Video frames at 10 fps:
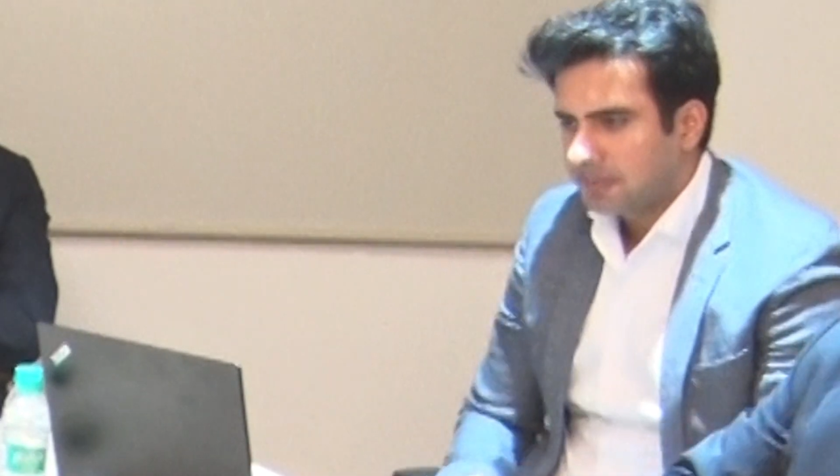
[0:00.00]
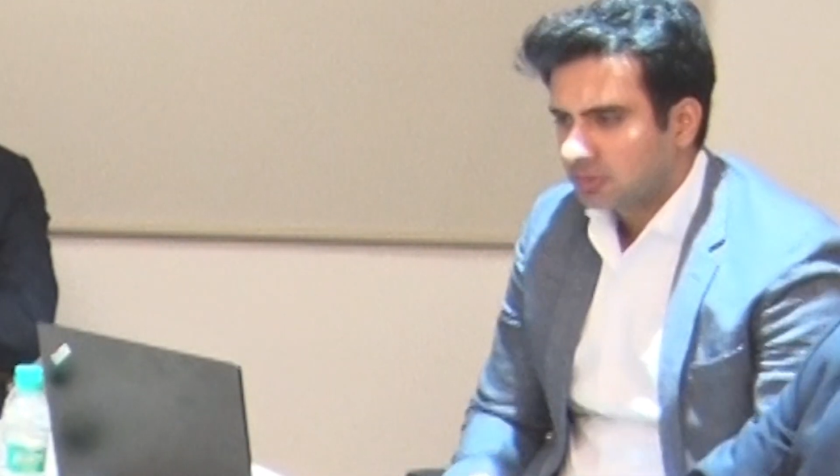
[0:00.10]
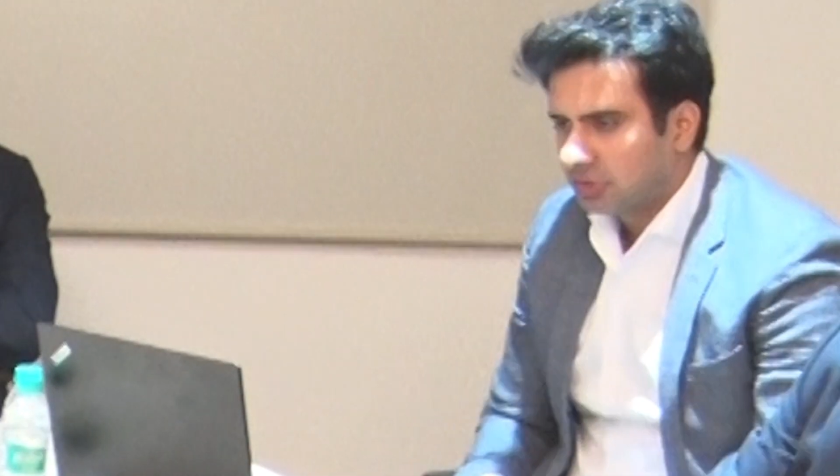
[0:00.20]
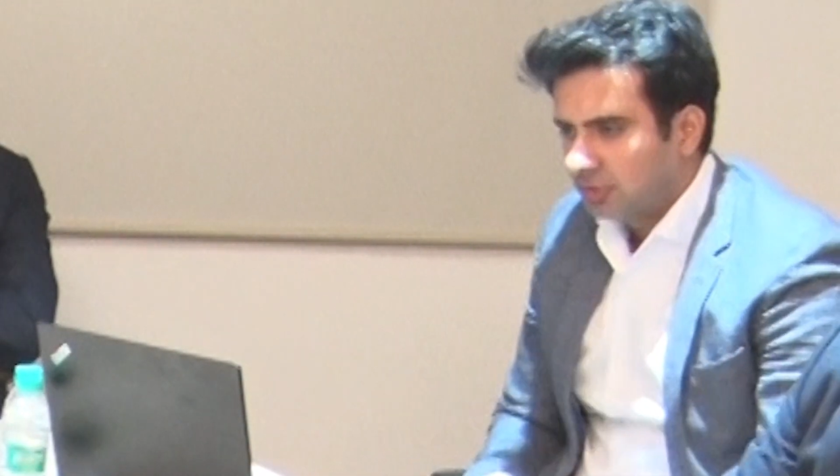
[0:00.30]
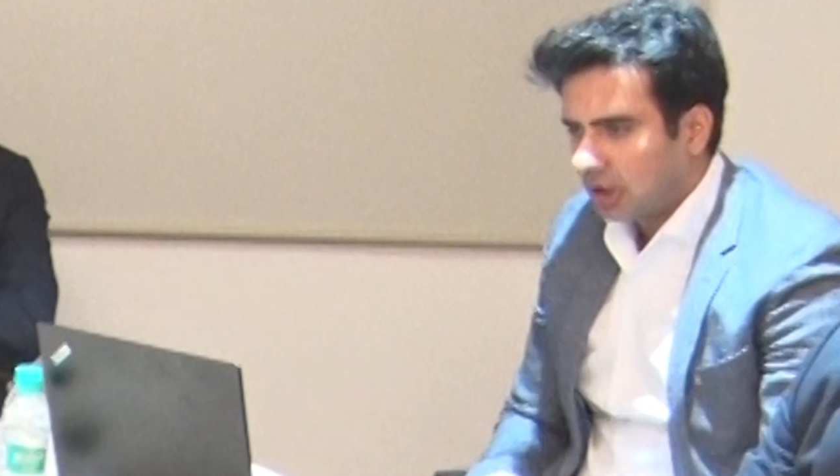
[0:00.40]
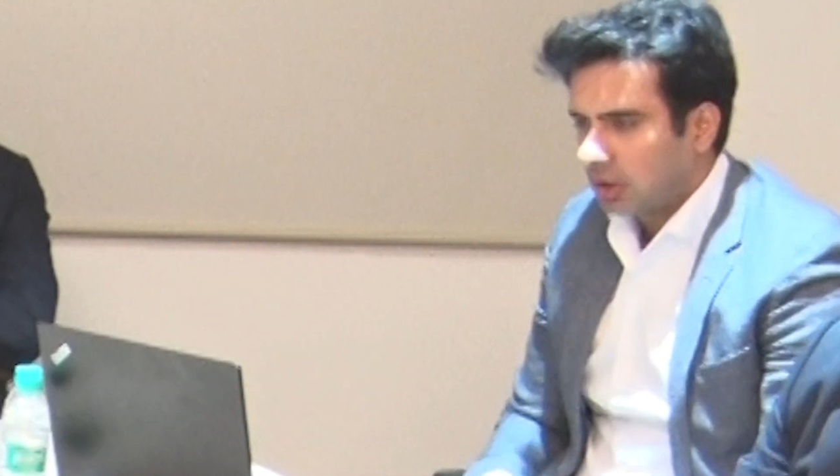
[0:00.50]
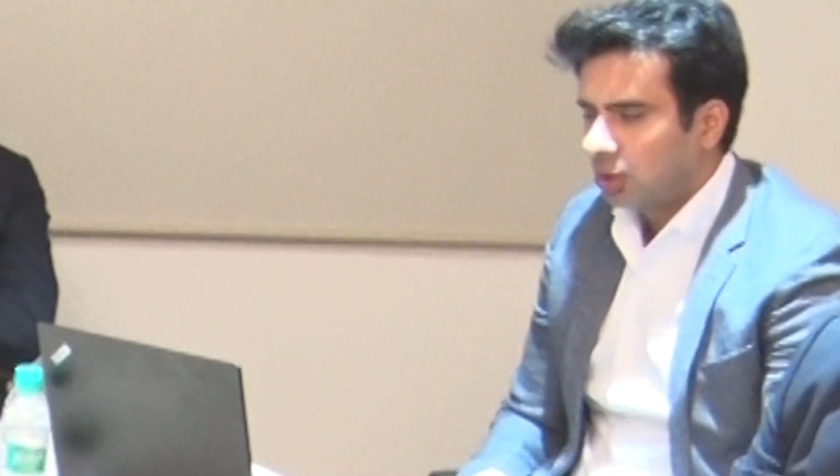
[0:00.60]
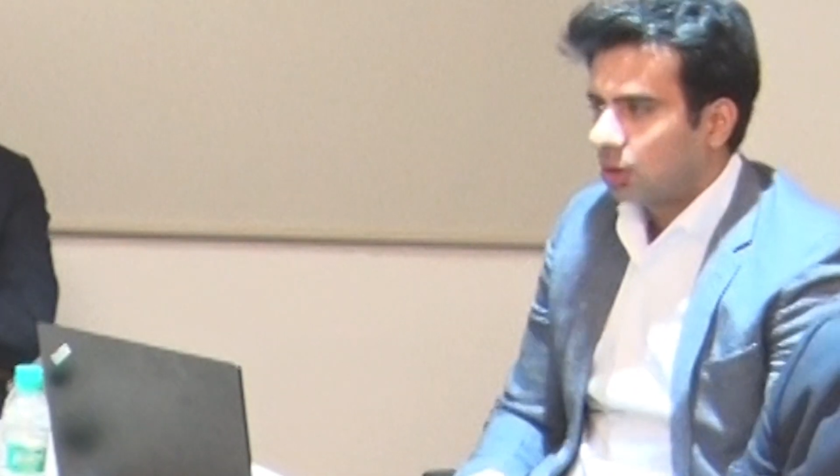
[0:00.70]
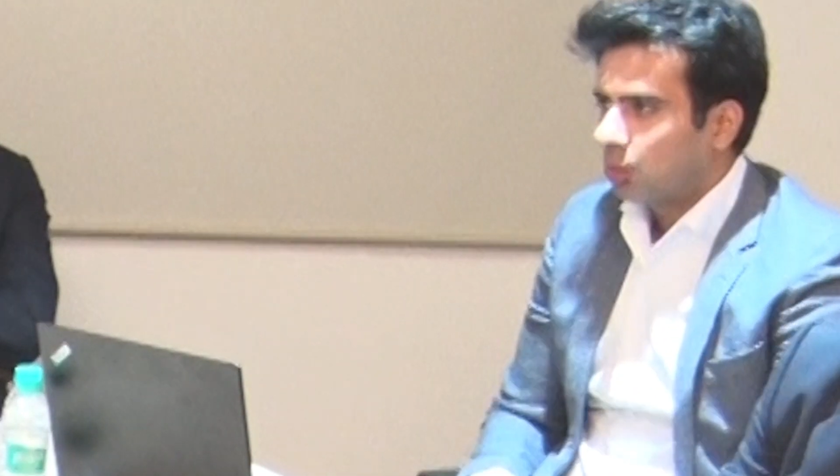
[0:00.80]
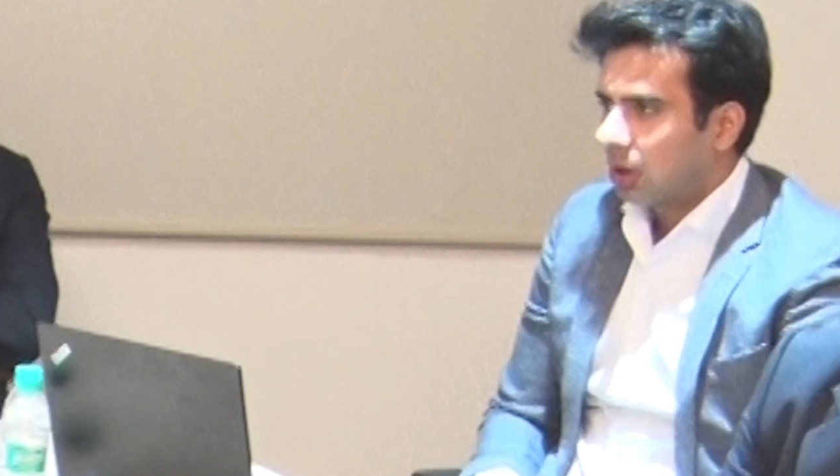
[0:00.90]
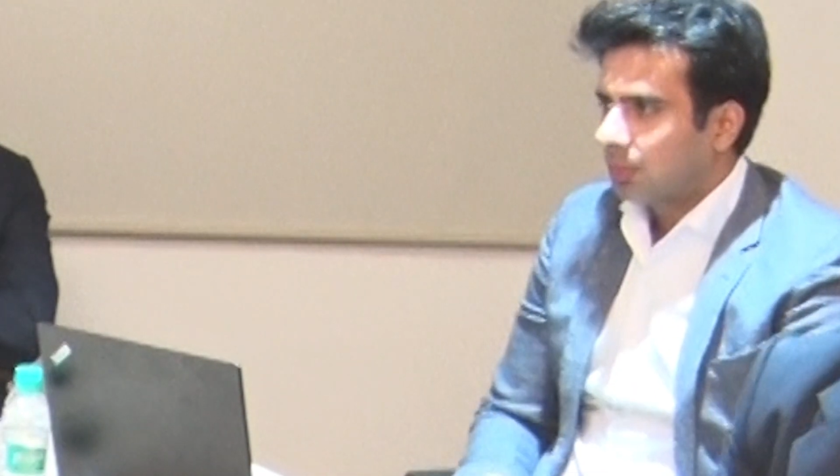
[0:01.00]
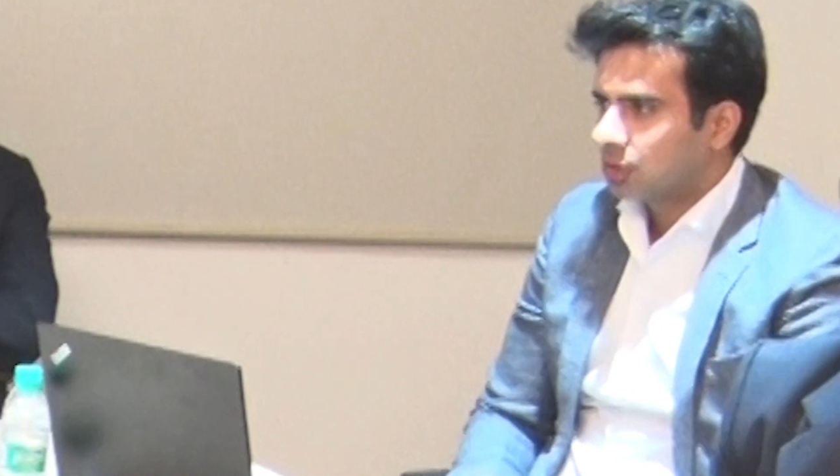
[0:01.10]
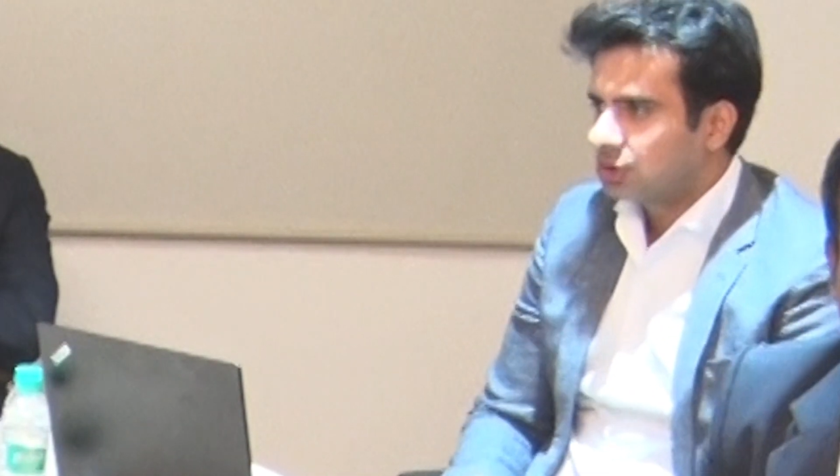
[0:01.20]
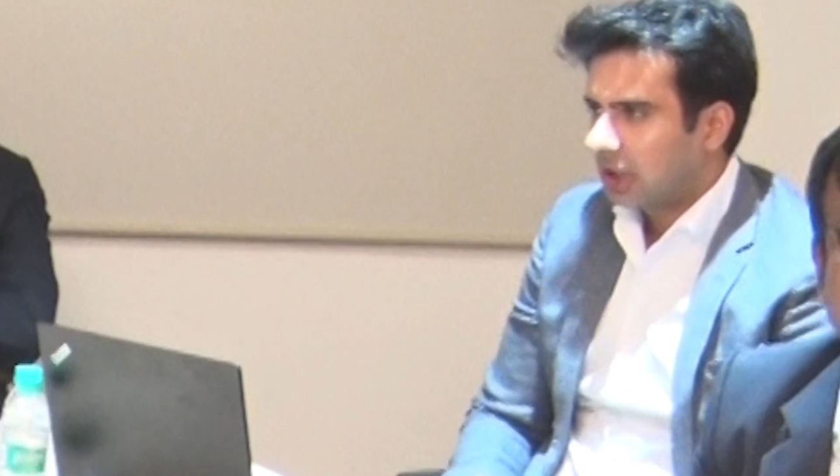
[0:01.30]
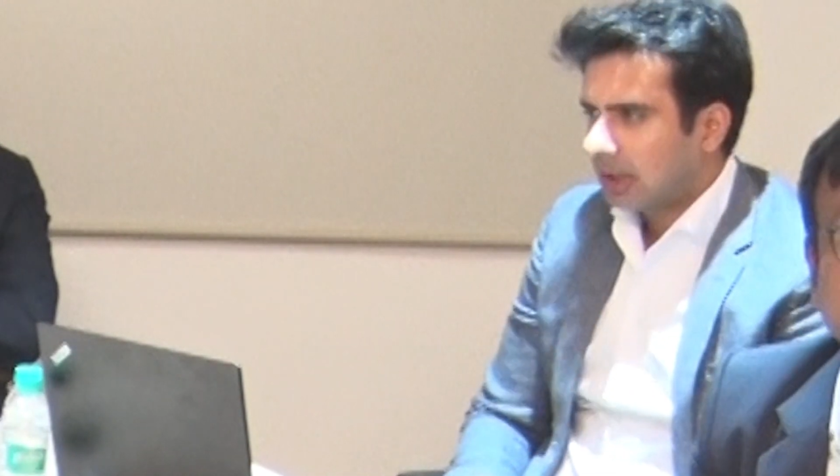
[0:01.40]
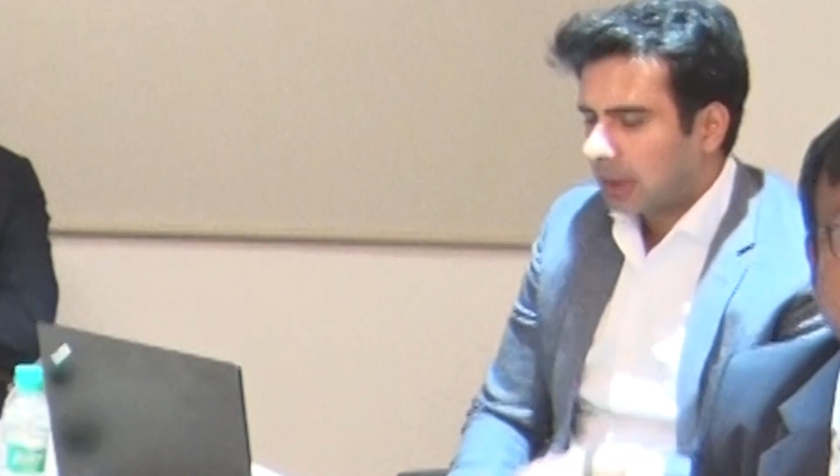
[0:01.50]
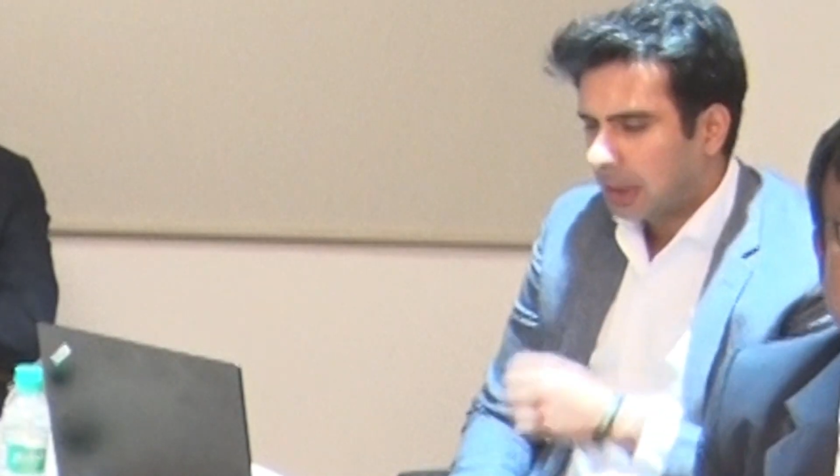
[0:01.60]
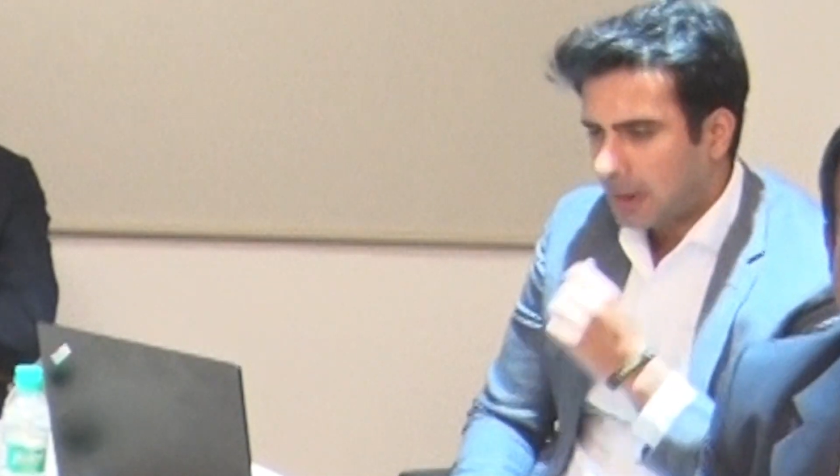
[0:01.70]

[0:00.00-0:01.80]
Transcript: So we've done one project